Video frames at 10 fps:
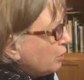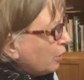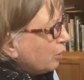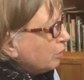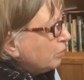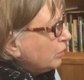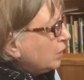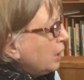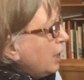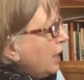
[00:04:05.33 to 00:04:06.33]
row,
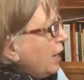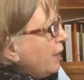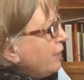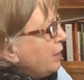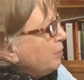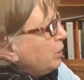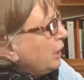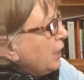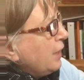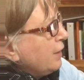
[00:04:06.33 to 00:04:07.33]
and then
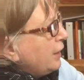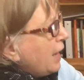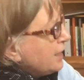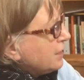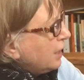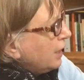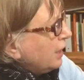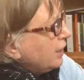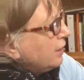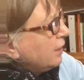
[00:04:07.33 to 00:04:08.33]
play the last
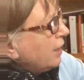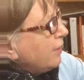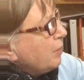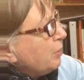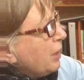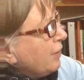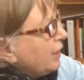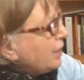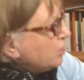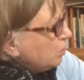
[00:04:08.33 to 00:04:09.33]
line, and then play the
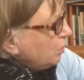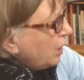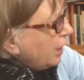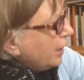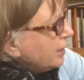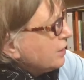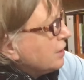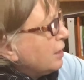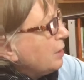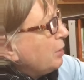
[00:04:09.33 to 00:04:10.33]
last 2 lines,
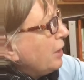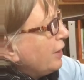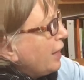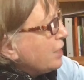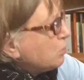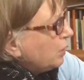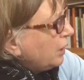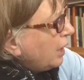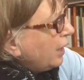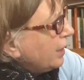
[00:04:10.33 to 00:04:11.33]
and then play the last 3
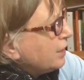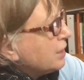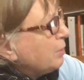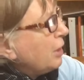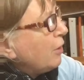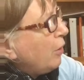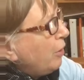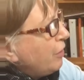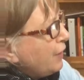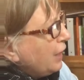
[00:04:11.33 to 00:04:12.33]
lines, and play the
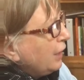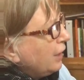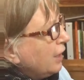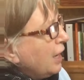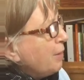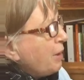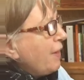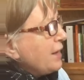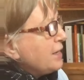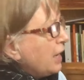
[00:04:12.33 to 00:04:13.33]
whole thing. By
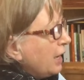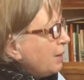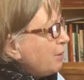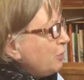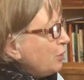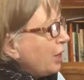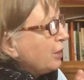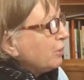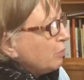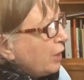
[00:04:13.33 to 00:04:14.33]
that time, if you're
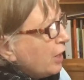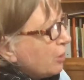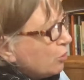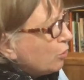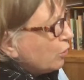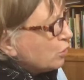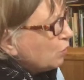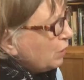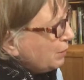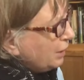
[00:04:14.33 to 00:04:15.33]
not running out the door
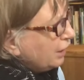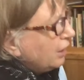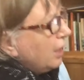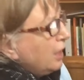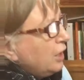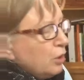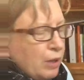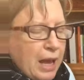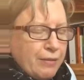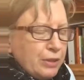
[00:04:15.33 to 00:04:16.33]
screaming, you'll
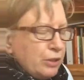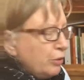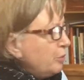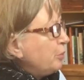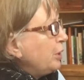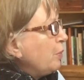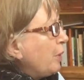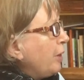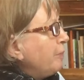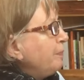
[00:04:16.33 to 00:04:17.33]
have it learned pretty
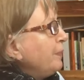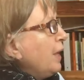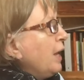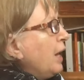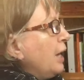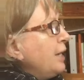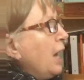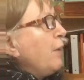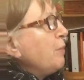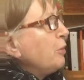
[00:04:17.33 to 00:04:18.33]
well.
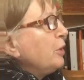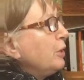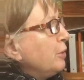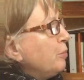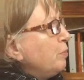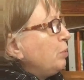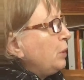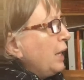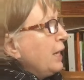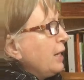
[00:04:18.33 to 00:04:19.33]
Now I'm going to
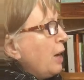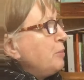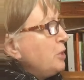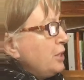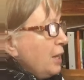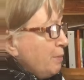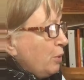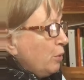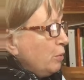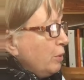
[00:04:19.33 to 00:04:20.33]
play it up to
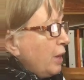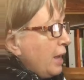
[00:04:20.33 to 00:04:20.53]
tempo